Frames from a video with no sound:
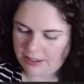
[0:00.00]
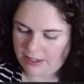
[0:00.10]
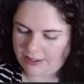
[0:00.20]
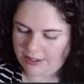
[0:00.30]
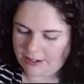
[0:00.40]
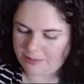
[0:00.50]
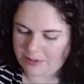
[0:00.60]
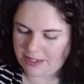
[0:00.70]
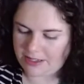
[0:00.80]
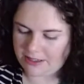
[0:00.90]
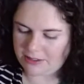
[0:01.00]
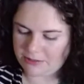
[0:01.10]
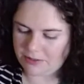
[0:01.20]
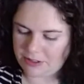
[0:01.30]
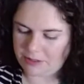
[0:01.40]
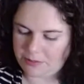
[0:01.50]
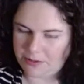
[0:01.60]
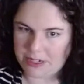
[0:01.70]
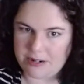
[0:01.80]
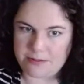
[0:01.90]
And then I'll paint this really
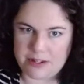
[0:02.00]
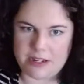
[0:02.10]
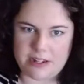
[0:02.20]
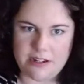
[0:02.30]
pretty bee.